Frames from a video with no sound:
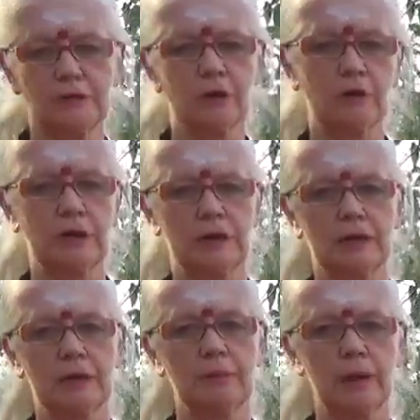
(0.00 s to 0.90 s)

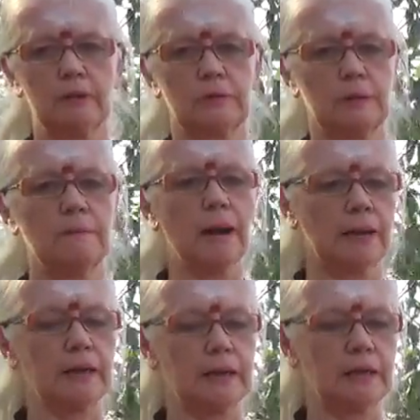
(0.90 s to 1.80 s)
talking about money.